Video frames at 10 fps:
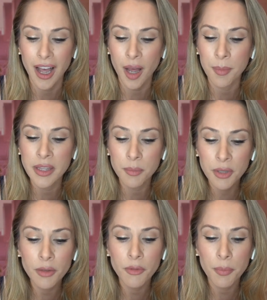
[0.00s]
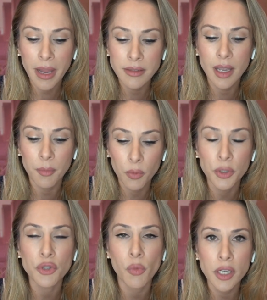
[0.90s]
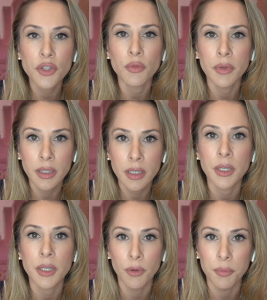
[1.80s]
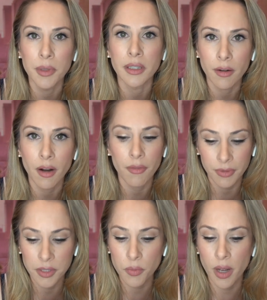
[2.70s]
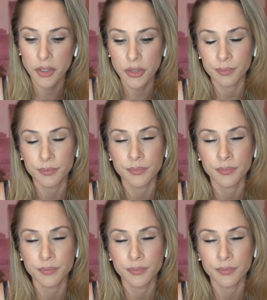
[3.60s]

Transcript: um, in the middle of a pandemic where 22 million people have been laid off. Let's watch.